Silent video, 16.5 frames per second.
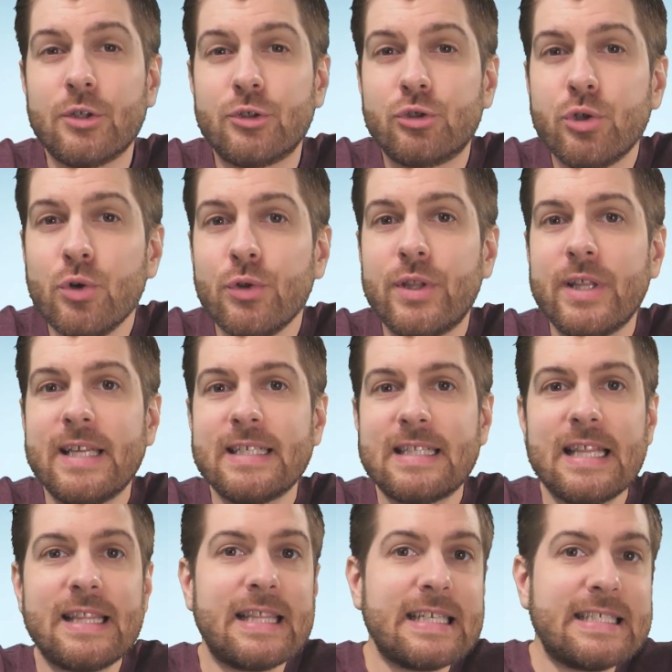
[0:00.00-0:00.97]
truth is
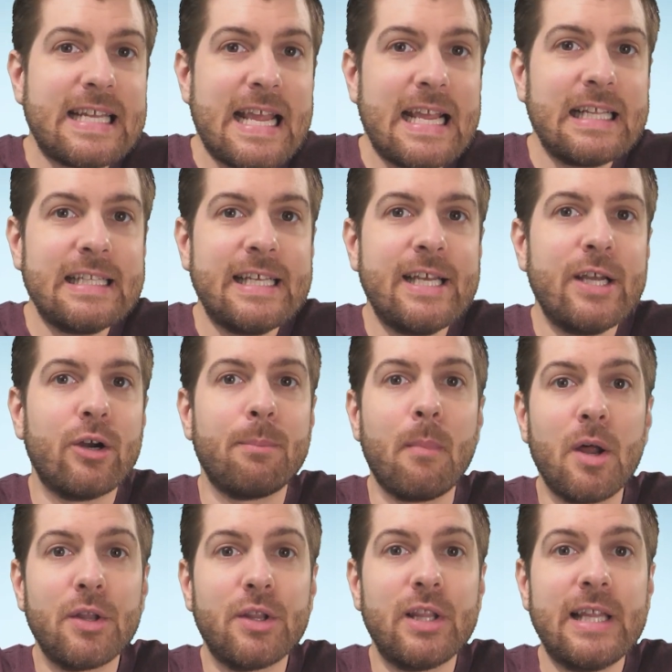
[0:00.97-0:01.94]
that the daily or
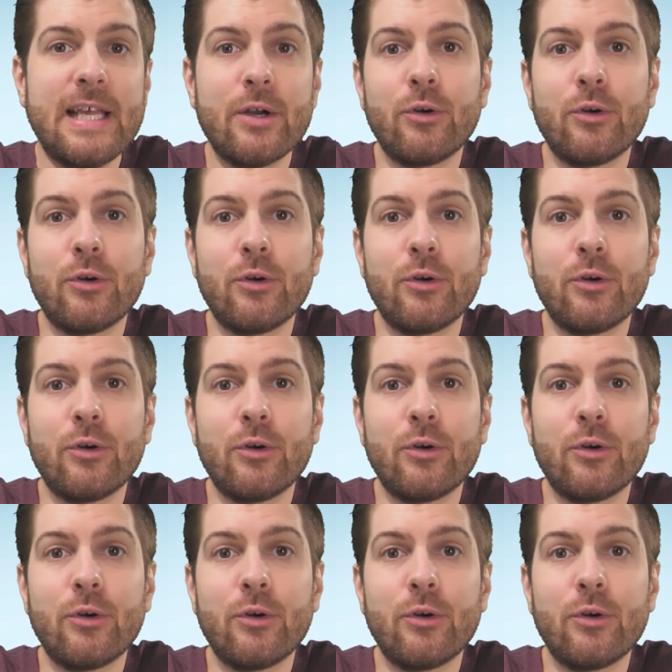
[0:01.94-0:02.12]
monthly